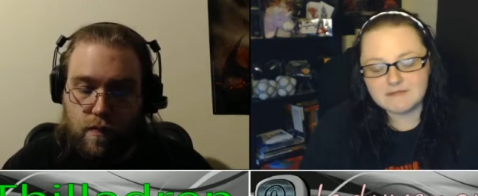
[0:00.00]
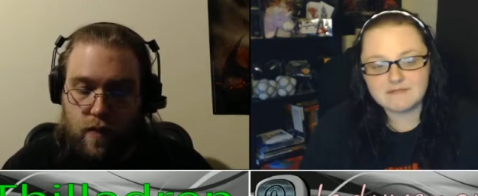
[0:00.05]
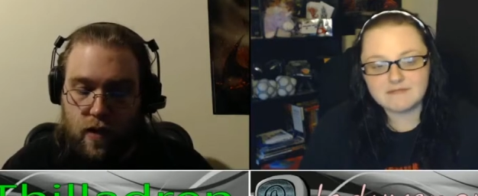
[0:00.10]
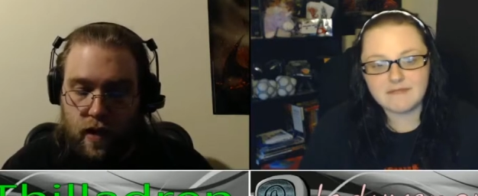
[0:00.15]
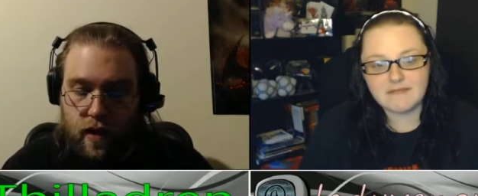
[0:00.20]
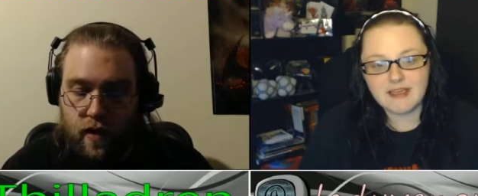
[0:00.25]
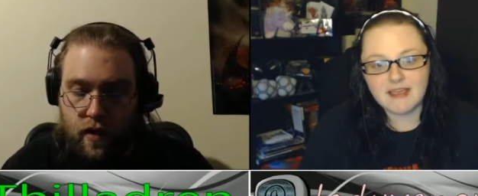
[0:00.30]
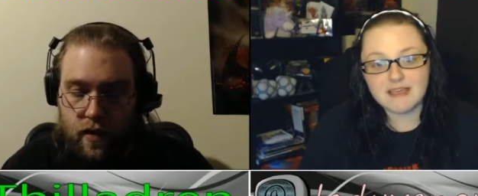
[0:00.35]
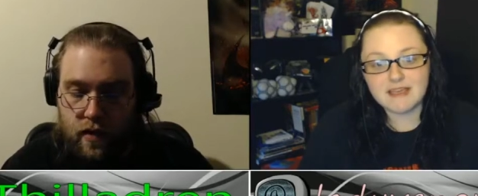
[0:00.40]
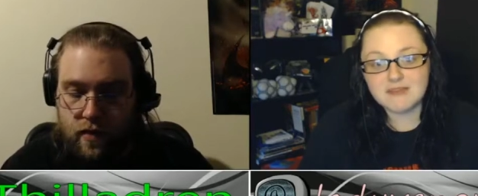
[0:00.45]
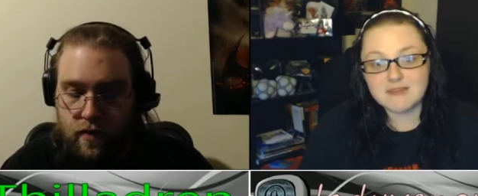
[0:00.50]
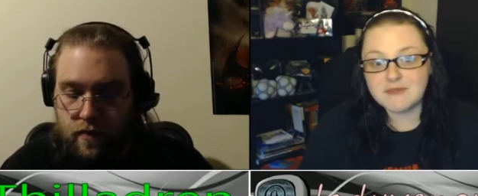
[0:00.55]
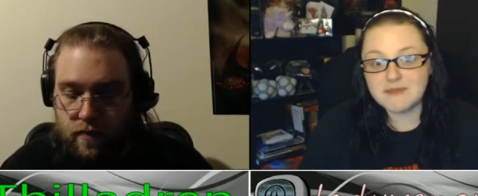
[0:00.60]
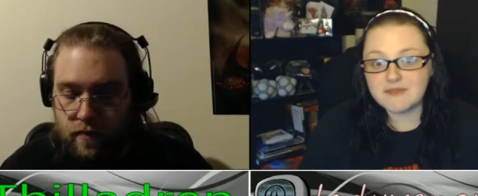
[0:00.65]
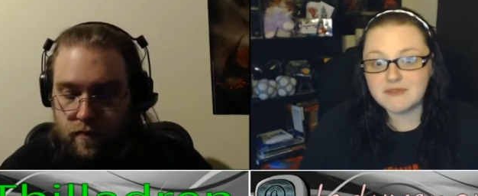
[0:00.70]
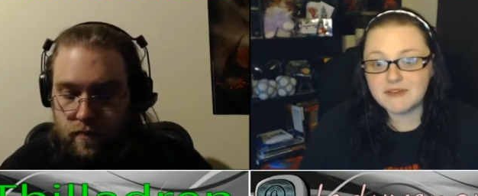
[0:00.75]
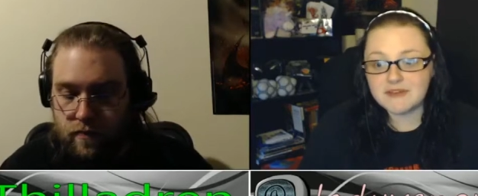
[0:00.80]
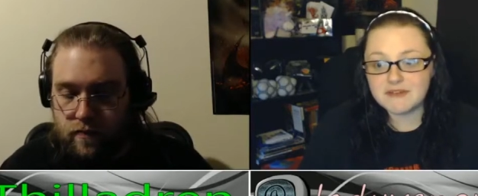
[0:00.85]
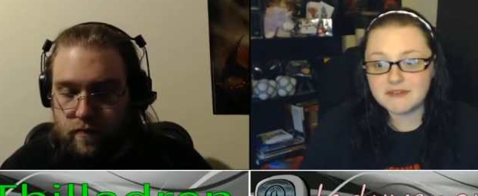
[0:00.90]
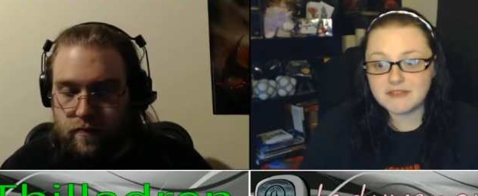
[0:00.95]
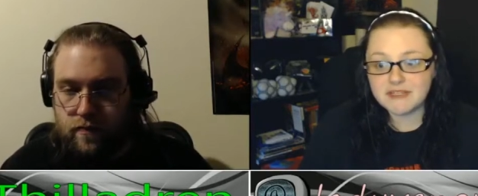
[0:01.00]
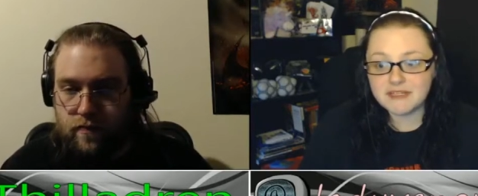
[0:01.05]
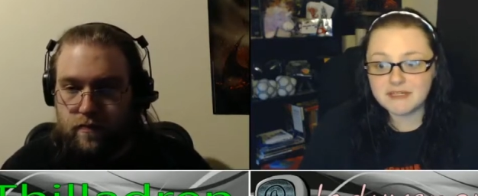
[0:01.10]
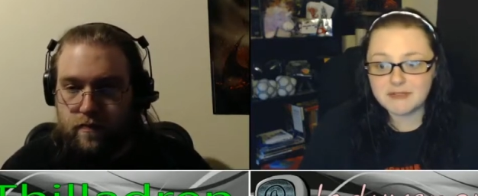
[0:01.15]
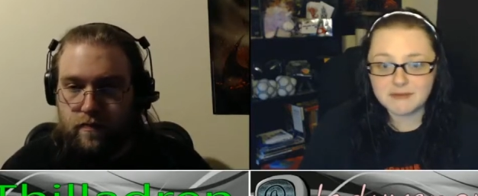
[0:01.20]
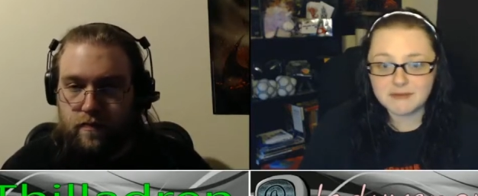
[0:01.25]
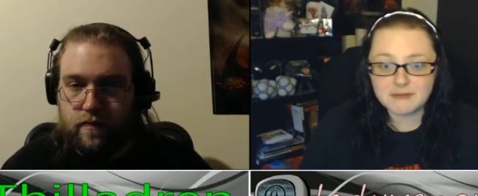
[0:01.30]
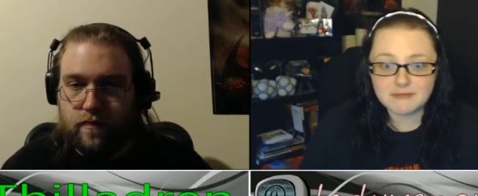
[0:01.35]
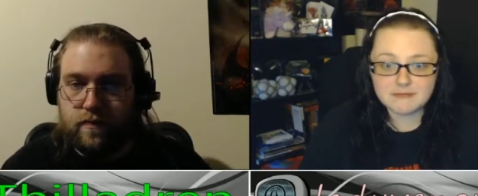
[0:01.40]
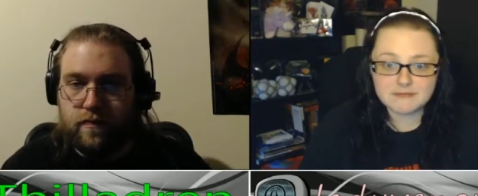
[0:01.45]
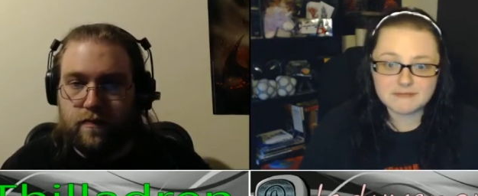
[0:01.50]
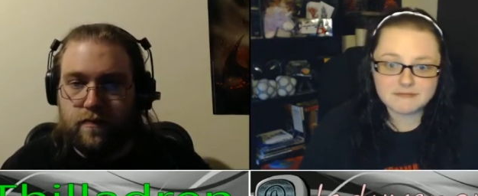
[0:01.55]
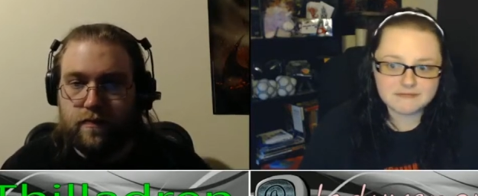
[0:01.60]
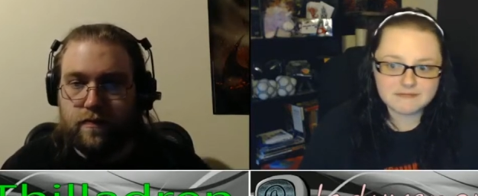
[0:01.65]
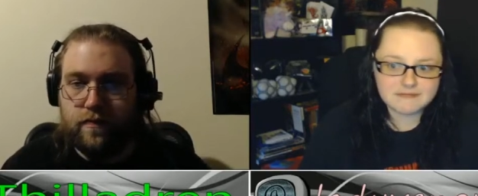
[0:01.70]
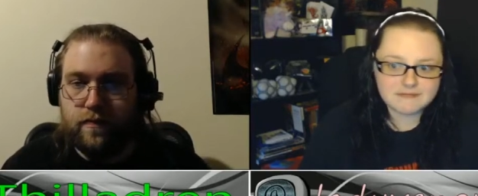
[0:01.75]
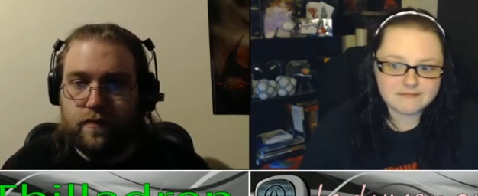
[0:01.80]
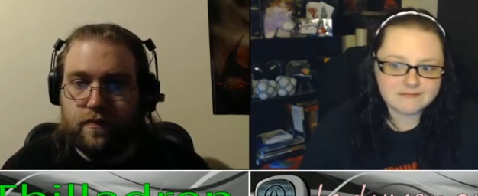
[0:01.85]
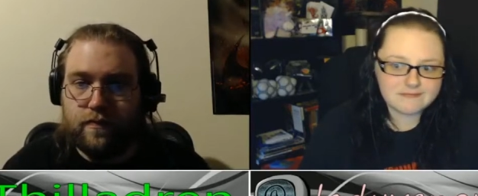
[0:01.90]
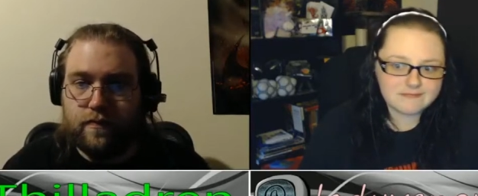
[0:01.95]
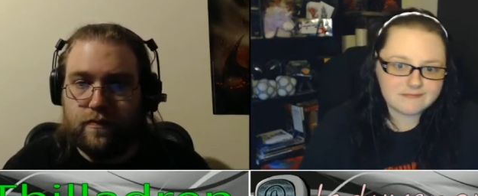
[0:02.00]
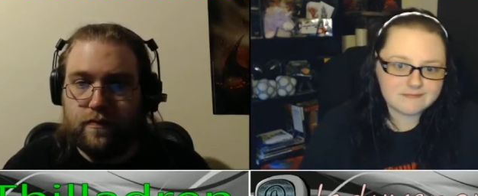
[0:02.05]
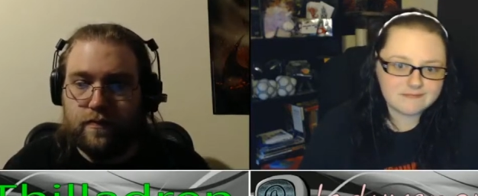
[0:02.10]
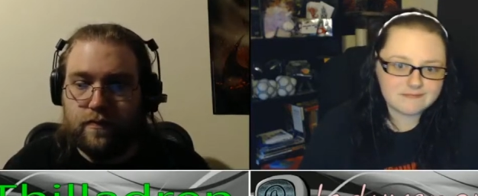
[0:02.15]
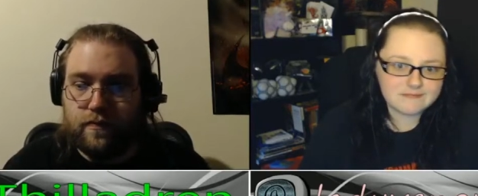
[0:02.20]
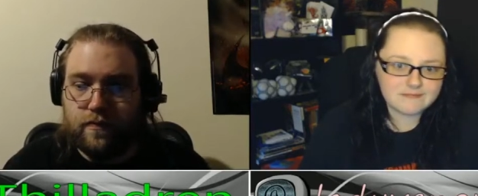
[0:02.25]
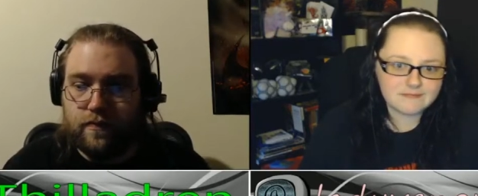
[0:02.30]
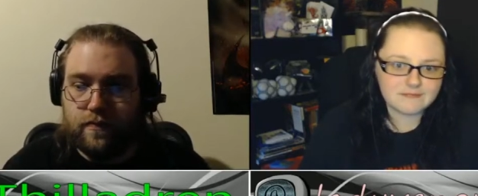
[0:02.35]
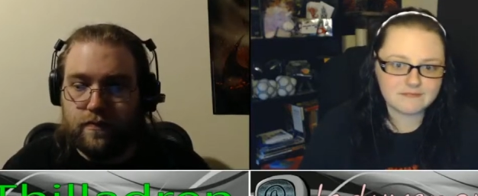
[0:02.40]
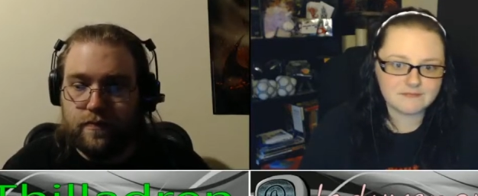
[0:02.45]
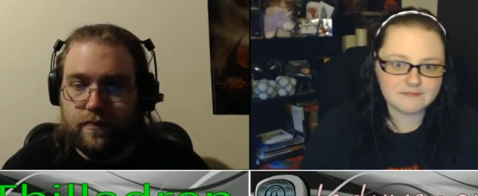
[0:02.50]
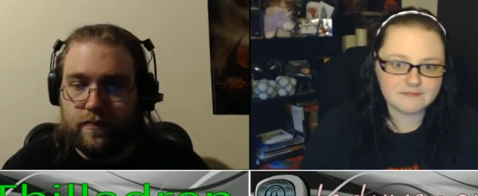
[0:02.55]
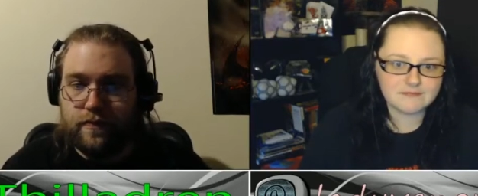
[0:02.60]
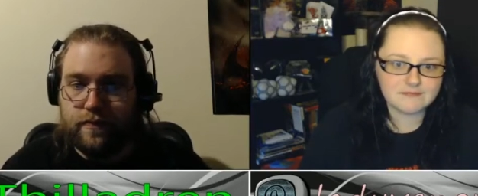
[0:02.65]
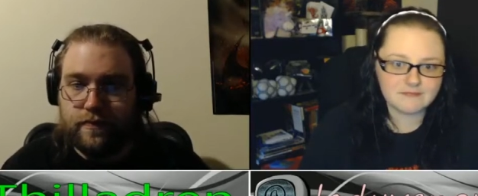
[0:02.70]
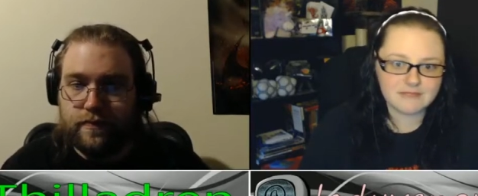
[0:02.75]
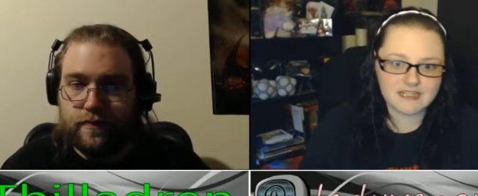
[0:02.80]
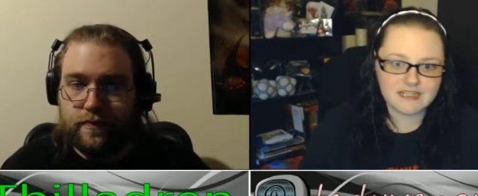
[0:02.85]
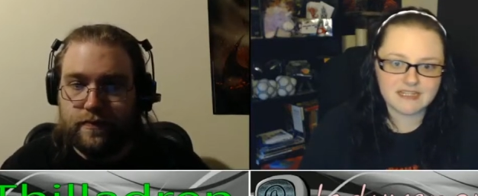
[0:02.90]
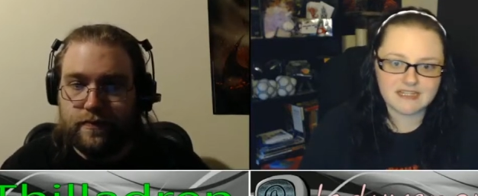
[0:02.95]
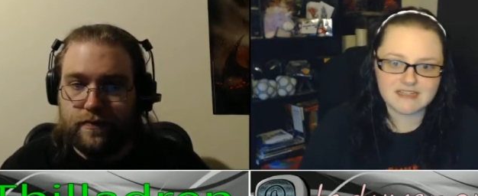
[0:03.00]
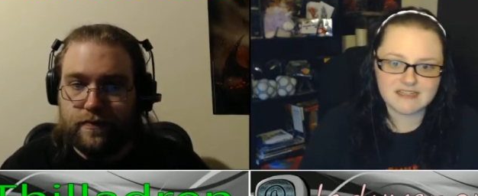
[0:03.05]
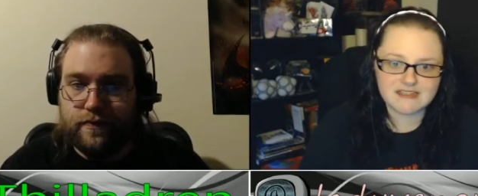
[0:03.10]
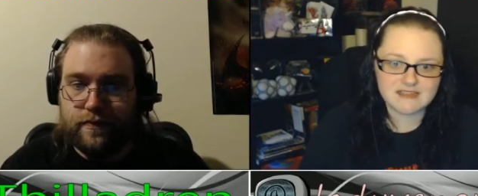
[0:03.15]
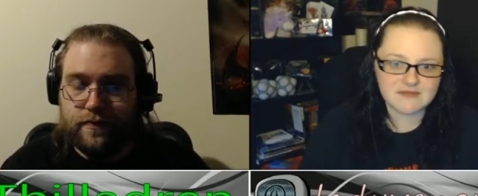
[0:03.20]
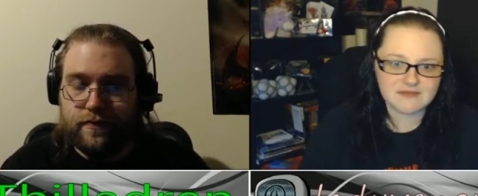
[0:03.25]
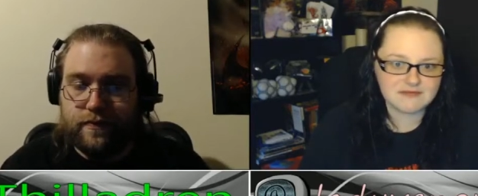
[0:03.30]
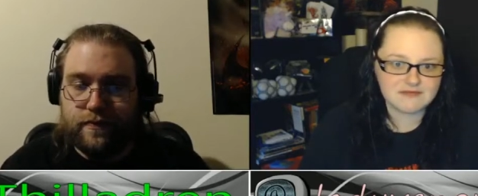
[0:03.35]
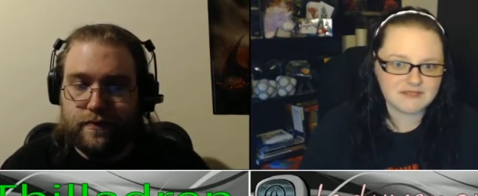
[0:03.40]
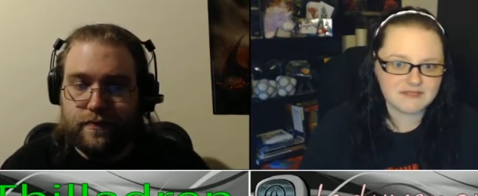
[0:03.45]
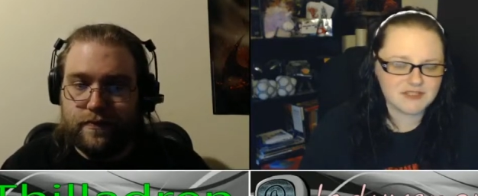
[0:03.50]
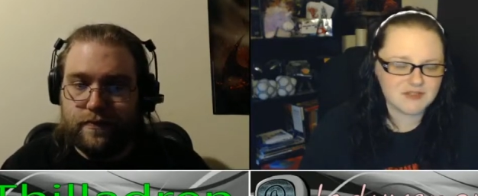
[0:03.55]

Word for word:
Speaker 1: as we found out, he doesn't do